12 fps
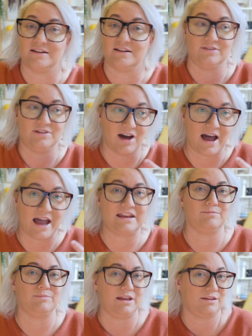kind of
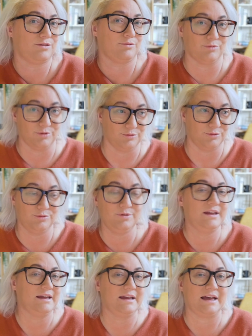guiding me
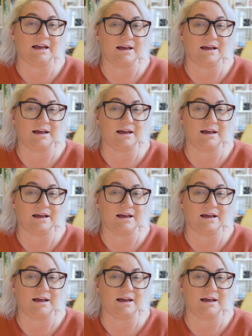through